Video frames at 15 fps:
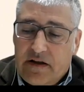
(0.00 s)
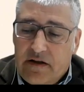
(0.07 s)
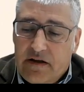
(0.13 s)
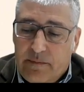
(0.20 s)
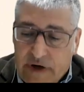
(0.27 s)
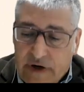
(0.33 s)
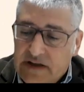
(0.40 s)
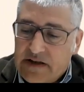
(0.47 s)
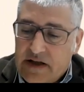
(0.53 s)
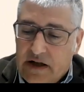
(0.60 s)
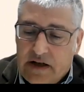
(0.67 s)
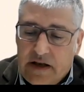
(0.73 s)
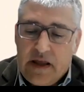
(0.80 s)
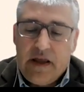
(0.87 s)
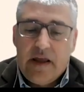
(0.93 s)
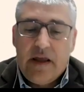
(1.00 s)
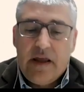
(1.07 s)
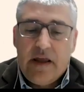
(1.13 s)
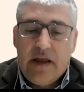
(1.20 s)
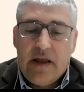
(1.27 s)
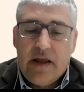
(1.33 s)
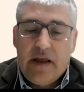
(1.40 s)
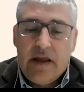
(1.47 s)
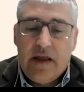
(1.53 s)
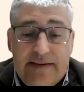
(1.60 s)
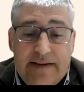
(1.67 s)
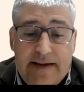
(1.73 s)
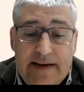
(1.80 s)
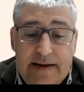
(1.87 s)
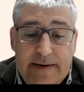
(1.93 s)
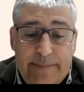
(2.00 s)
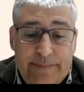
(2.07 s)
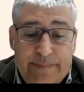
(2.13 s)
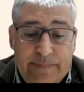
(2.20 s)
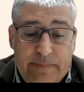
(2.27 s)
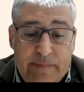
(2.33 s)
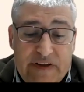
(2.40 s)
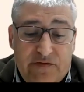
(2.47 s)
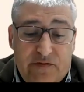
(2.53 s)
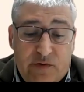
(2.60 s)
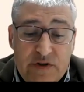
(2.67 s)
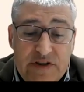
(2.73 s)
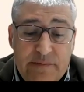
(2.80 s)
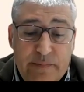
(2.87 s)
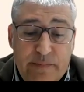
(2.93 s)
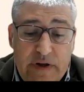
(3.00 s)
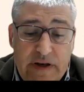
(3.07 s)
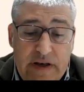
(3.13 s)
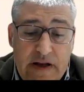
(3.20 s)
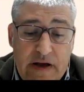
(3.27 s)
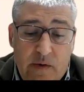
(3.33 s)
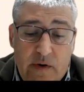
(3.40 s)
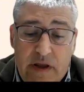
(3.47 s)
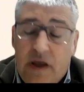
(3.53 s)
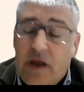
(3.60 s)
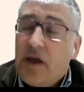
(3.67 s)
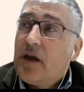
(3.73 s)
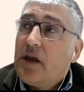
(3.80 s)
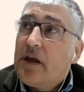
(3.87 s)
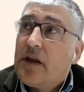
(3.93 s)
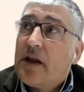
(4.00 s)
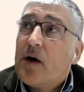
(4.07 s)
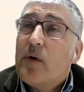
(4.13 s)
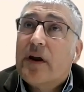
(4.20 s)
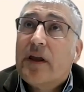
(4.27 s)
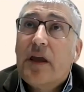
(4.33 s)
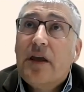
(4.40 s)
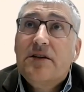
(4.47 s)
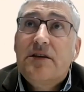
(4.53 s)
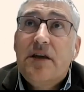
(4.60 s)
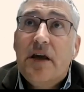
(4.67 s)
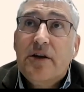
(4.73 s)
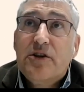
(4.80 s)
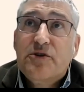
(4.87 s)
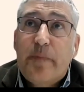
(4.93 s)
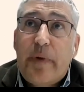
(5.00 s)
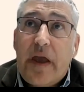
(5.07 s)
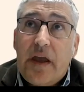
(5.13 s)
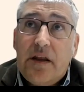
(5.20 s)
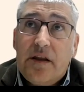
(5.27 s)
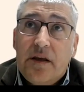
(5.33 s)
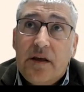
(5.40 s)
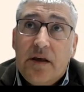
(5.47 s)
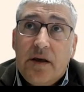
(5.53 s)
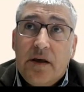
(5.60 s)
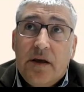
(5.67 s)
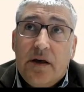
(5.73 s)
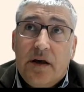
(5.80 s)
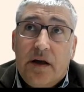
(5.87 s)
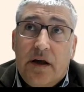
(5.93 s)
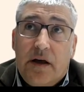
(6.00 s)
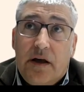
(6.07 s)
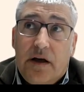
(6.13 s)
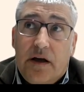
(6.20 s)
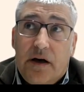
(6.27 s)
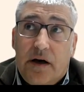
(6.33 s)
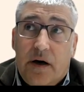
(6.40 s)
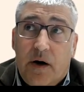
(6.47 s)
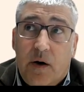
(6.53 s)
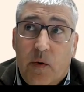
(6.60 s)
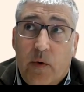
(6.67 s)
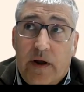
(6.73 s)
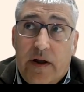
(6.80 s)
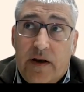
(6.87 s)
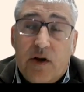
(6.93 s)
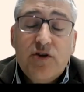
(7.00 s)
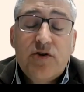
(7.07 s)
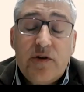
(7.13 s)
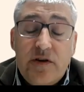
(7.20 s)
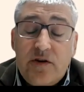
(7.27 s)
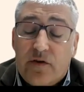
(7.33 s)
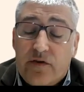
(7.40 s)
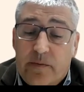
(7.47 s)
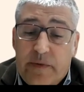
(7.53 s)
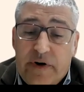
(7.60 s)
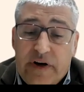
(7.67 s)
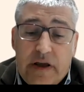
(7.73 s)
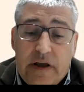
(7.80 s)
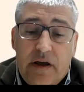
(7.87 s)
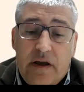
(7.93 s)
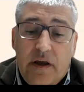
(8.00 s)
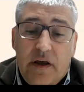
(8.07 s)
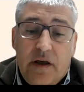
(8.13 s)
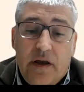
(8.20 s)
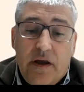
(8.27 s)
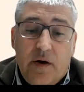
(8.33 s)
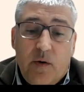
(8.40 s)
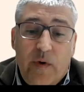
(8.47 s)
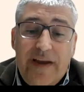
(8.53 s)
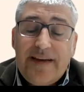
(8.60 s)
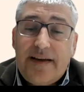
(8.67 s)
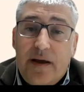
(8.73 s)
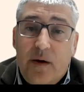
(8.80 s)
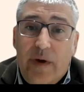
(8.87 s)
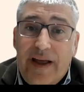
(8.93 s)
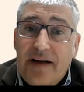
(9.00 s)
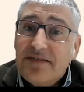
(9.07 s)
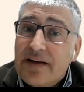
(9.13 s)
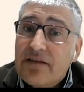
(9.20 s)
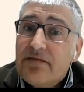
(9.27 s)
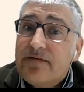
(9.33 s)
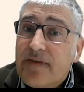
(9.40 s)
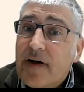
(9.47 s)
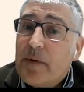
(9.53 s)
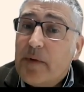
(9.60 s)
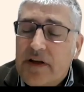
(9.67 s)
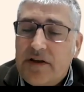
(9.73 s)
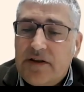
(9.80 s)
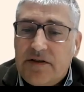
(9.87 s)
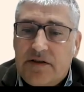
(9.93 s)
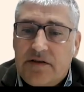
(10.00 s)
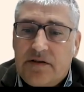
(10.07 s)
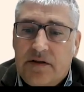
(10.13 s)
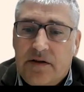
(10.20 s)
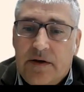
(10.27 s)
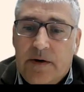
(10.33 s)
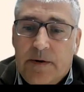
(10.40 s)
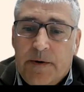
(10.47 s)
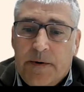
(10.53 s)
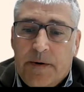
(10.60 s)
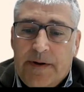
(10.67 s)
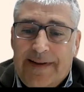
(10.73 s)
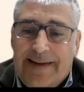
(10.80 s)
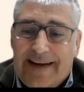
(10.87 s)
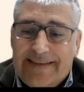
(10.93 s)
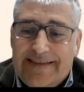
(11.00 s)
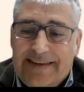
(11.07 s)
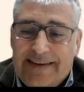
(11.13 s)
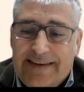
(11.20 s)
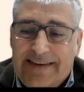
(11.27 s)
pregnant. But for example, now in our case here in Spain, and also in North America, we have some families that